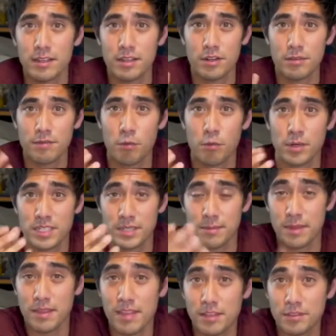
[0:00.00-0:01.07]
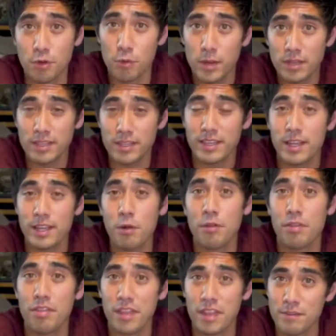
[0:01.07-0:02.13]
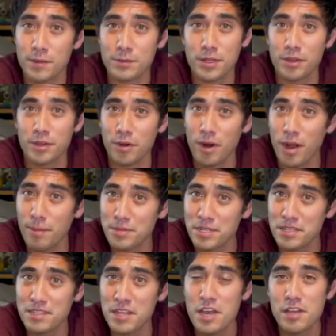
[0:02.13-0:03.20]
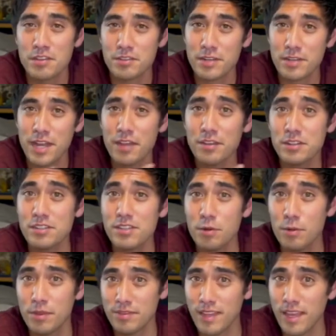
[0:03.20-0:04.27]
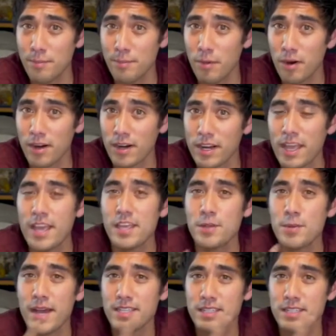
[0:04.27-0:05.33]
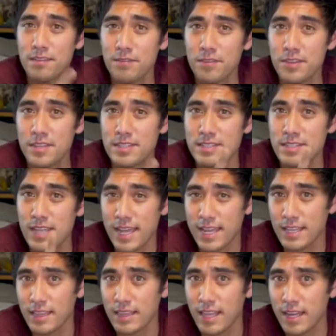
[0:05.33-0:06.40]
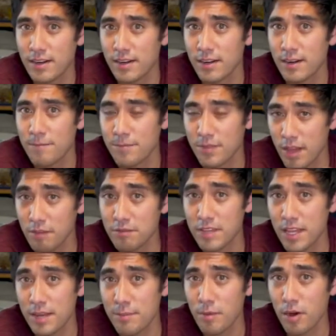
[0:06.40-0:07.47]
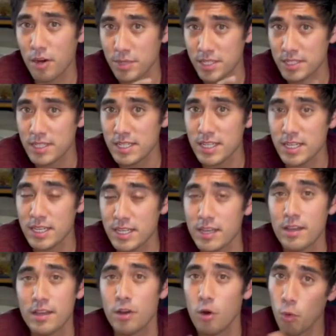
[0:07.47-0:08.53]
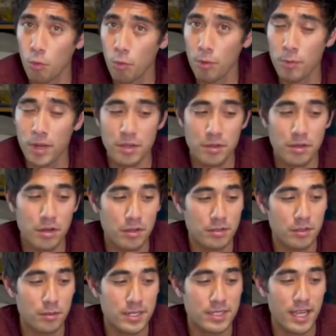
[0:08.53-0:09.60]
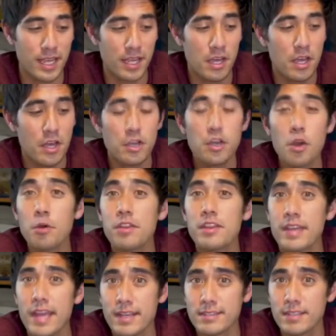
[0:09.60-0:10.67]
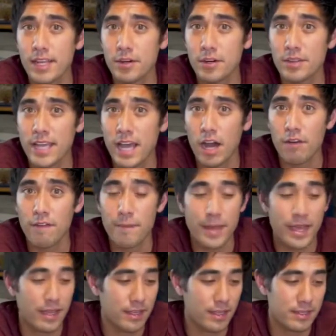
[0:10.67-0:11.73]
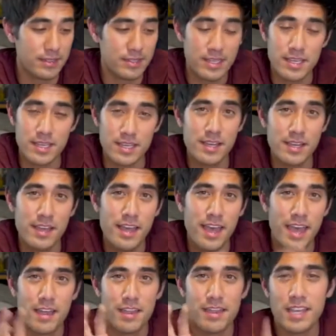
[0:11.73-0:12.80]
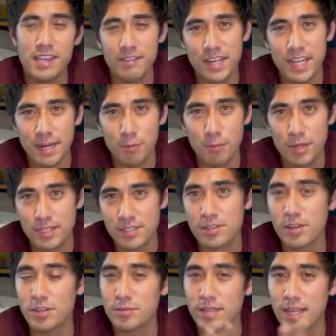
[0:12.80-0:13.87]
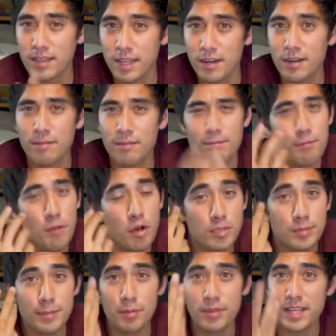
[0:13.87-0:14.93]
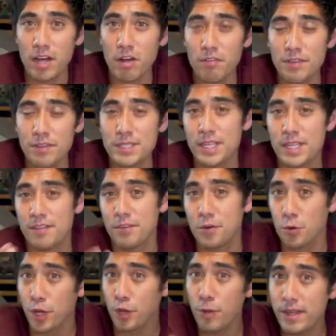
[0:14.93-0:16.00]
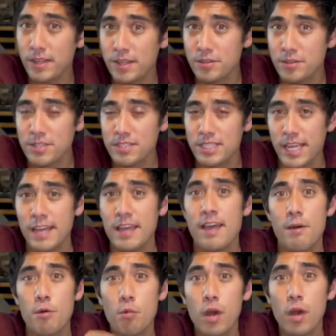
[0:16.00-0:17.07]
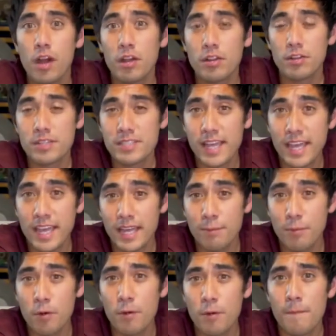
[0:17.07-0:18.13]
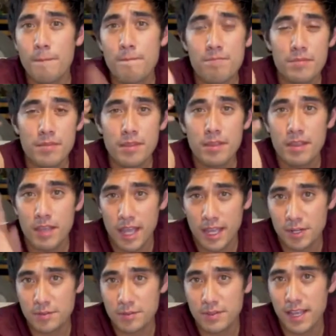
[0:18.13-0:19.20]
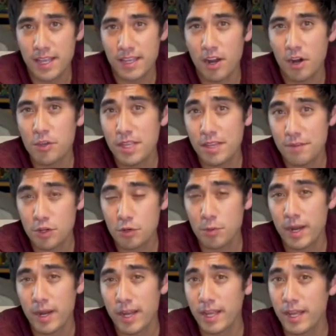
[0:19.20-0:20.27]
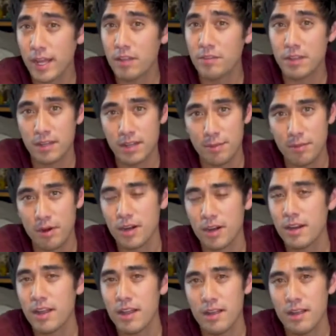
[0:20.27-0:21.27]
you're forcing them to think so quickly, they don't think of those other options. So now they're stuck with Denmark. You ask them for the second letter of Denmark, which is E, or one way you can also do it is say, go to the next letter in the alphabet, it's E. Think of an animal that starts with that letter. Most people think elephants, and if you're going quickly, you just say, what color is that animal? And you say, are you thinking of a gray elephant in Denmark?